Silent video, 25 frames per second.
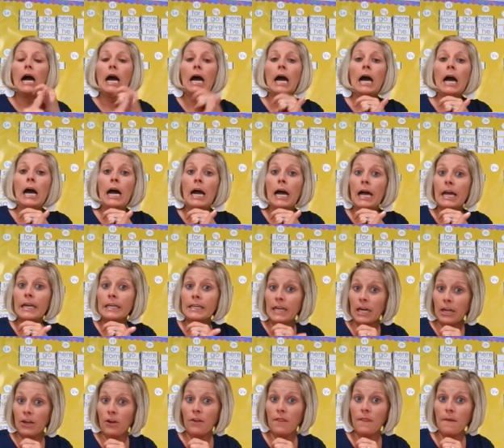I
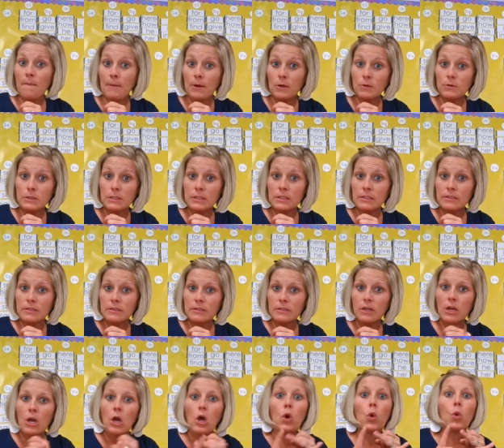got on the boat.
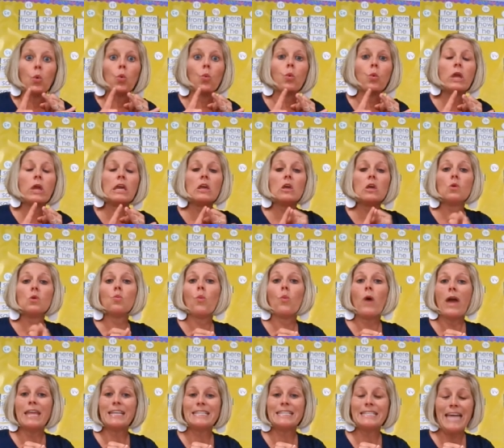We
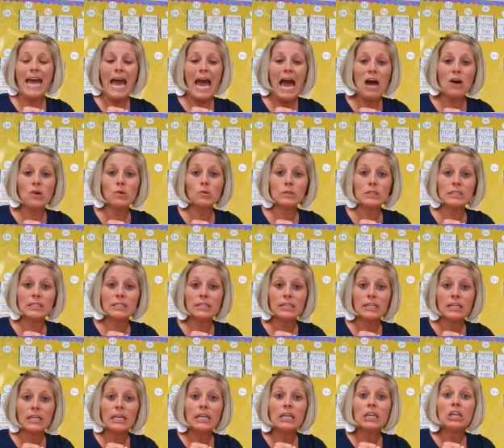went out
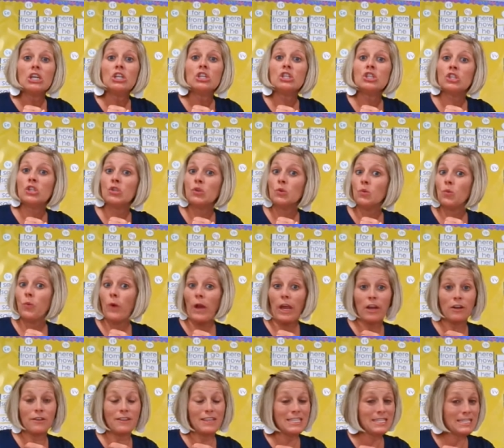to
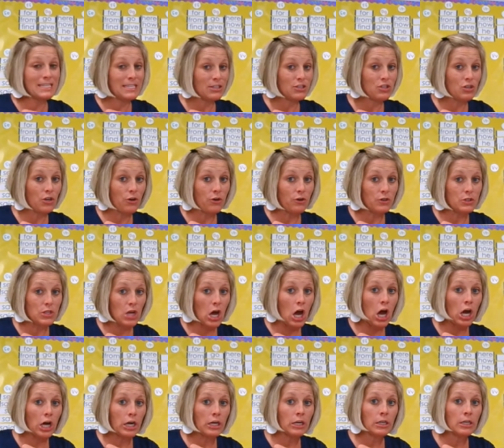where the sea turtles
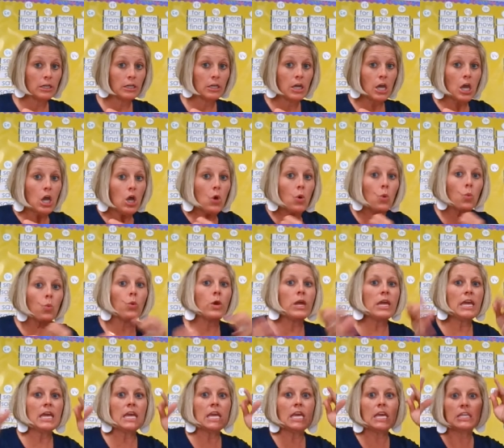are.
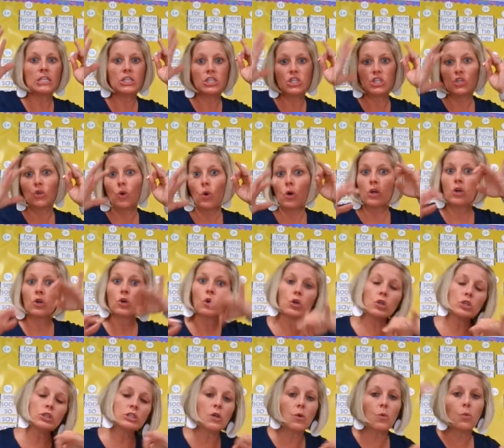We
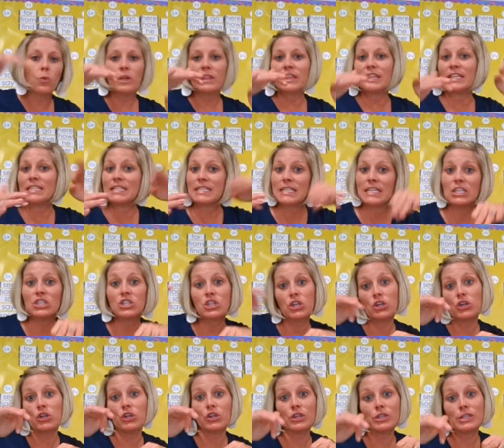snorkeled with the sea
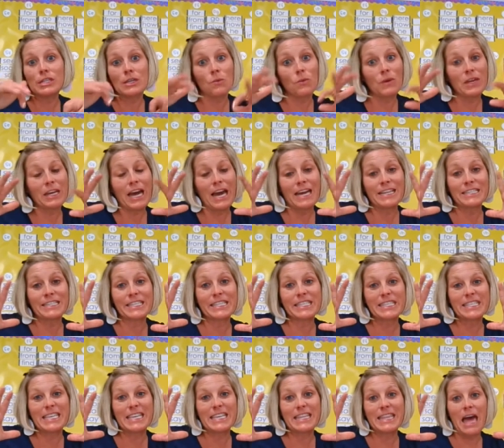turtles and we got to
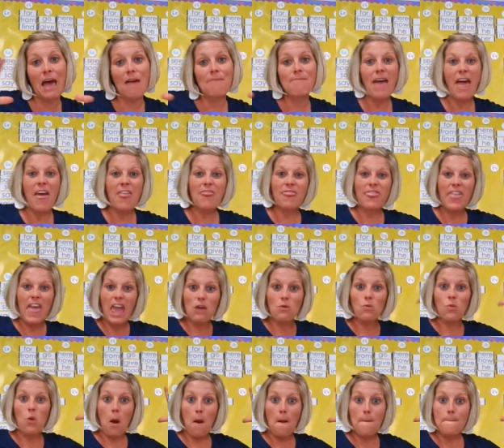see them, and they
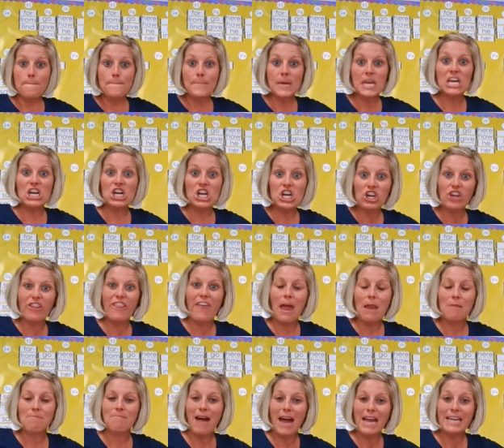were bigger
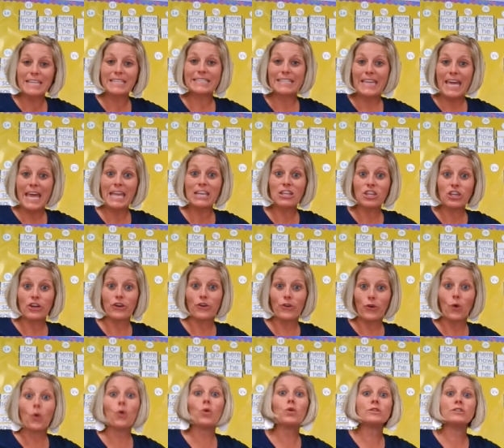than my 10 year
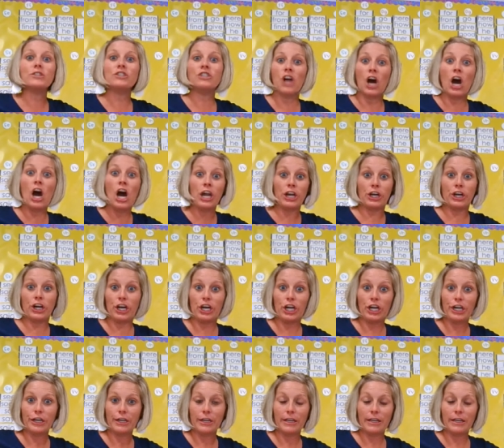old daughter.